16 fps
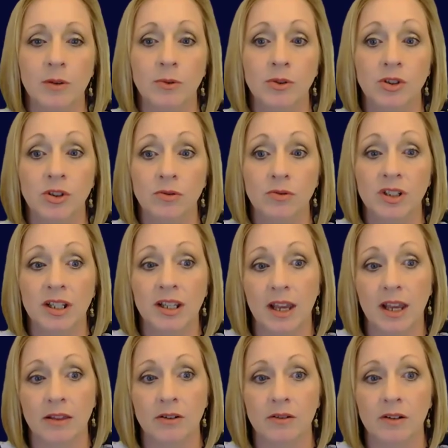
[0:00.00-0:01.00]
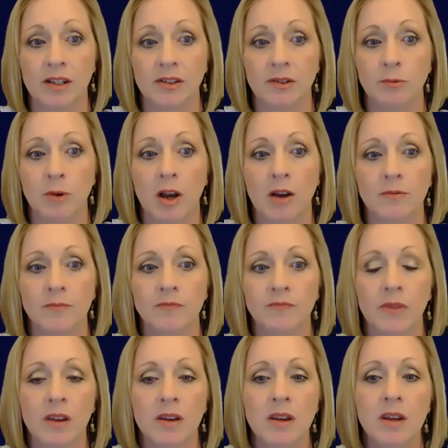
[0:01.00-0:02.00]
that we will do together as well.
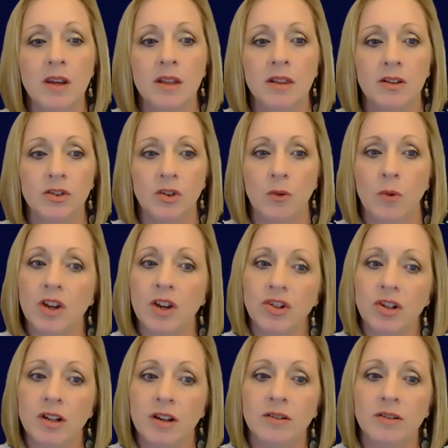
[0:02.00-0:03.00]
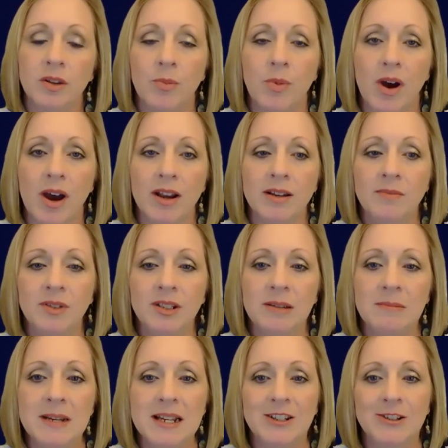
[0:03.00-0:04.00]
There's a questionnaire at the bottom
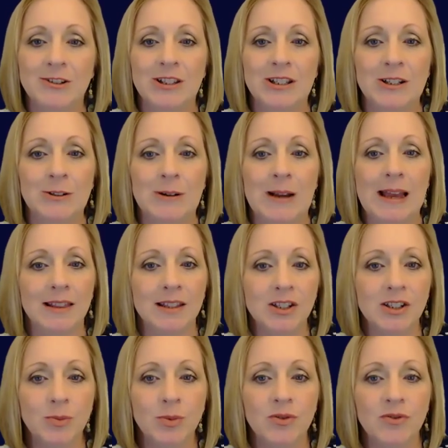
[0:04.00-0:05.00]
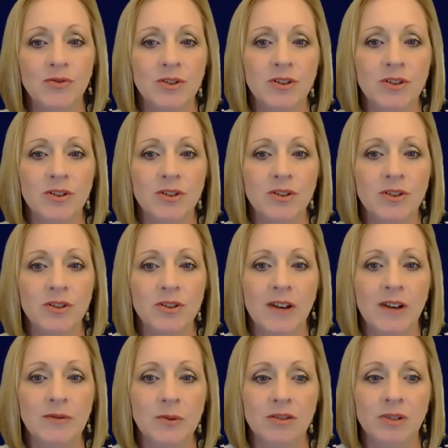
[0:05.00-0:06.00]
to make sure that you're eligible for the
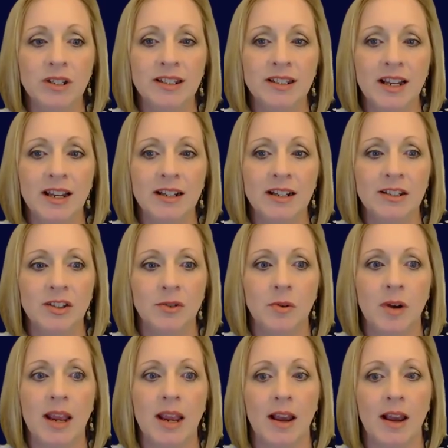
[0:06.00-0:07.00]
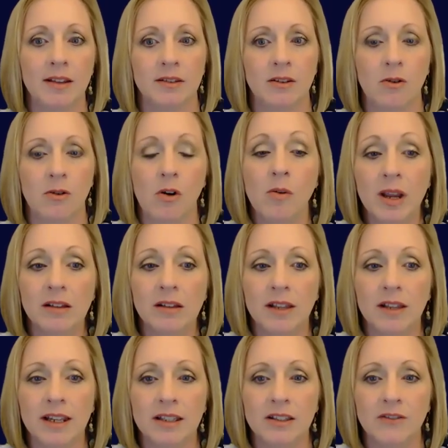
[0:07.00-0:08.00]
501c3 status. So I ask that all my
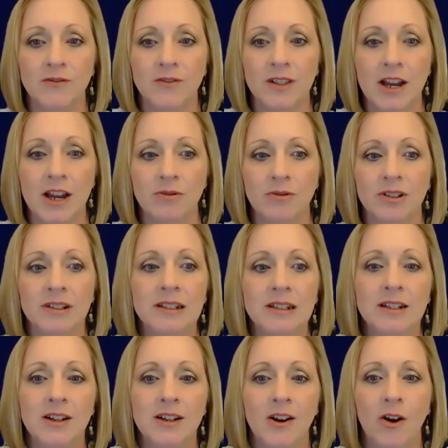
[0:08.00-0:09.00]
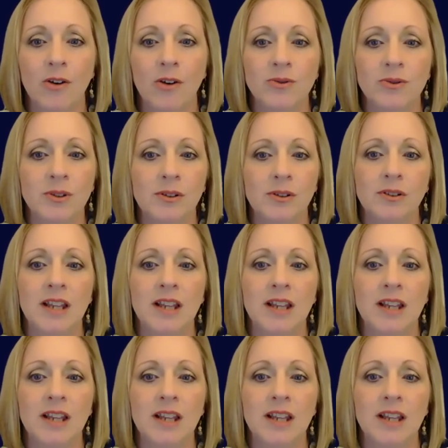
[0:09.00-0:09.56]
clients fill out all those